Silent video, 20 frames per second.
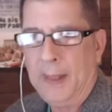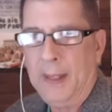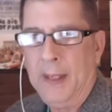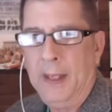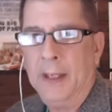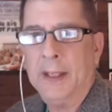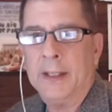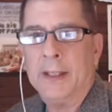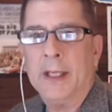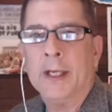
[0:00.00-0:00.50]

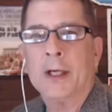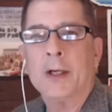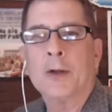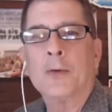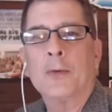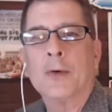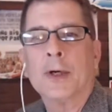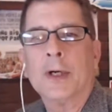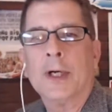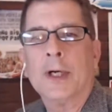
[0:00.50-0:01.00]
and getting the
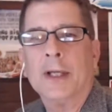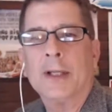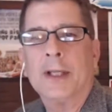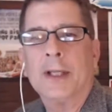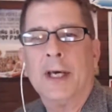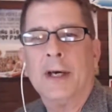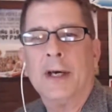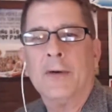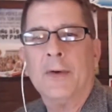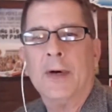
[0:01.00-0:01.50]
word out
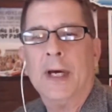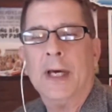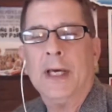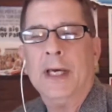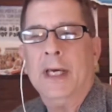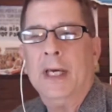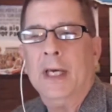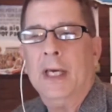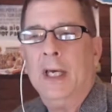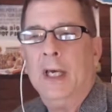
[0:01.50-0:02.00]
that way.
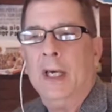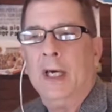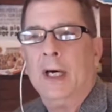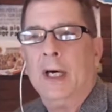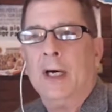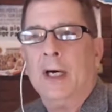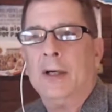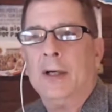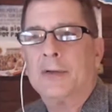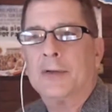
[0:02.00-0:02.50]

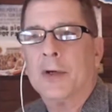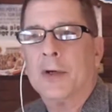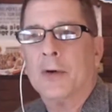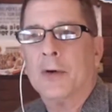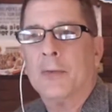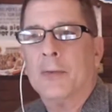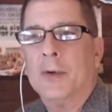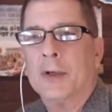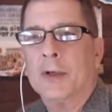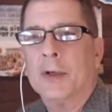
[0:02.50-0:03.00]
So
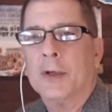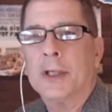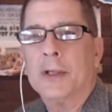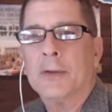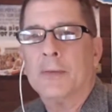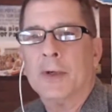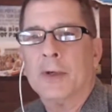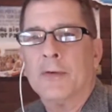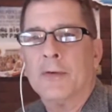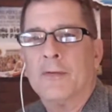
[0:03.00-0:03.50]

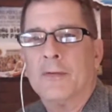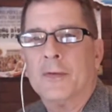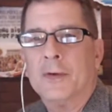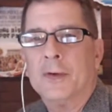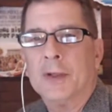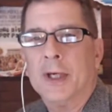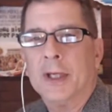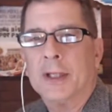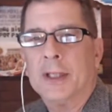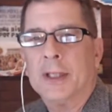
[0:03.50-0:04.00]
we're to
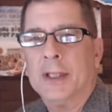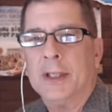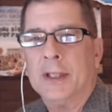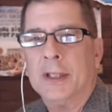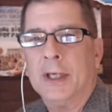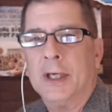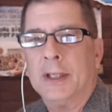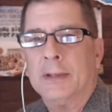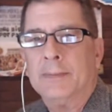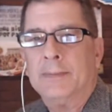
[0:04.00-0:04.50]
get
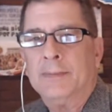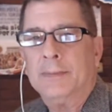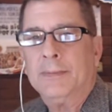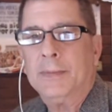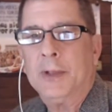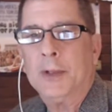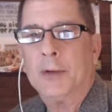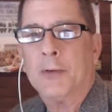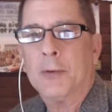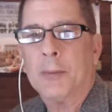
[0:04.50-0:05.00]
the
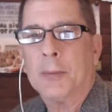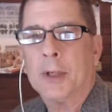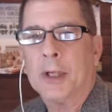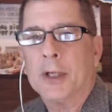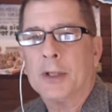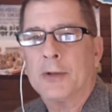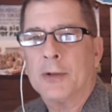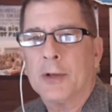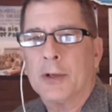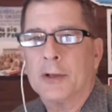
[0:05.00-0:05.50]

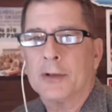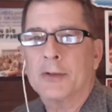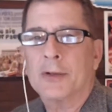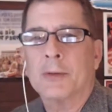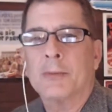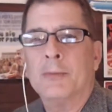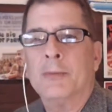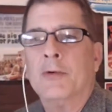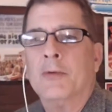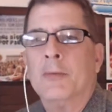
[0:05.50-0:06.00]
decriminalized
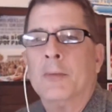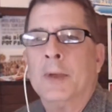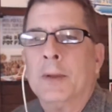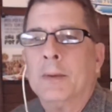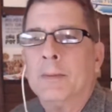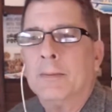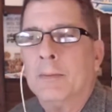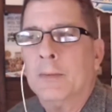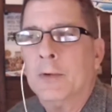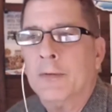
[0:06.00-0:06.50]
Charleston movement
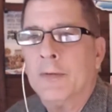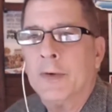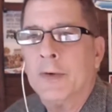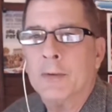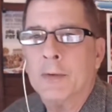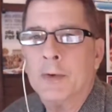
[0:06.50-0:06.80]
moving.